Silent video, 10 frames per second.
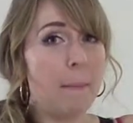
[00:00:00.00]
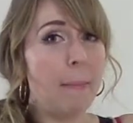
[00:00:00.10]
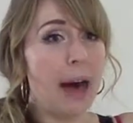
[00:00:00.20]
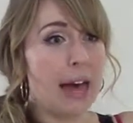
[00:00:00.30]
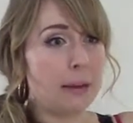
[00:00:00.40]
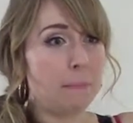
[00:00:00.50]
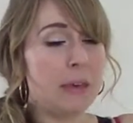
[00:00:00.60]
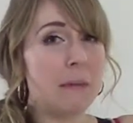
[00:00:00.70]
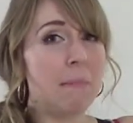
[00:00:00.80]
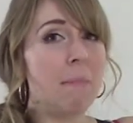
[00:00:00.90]
But
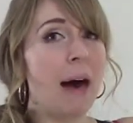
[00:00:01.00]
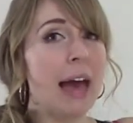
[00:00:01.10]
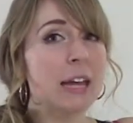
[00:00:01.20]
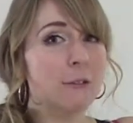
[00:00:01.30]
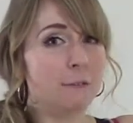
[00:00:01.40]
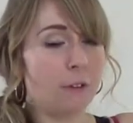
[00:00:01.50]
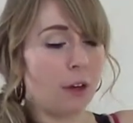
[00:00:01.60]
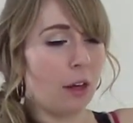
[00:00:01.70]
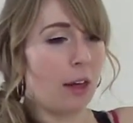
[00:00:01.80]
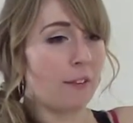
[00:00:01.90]
be
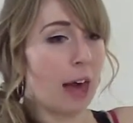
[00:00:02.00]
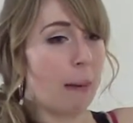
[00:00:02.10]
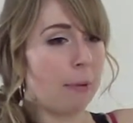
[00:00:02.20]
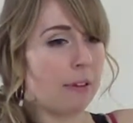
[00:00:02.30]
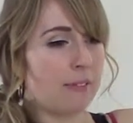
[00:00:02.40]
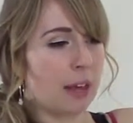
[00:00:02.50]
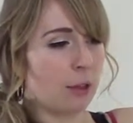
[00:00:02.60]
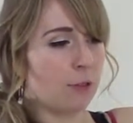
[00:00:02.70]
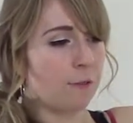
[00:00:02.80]
mindful of a couple of things.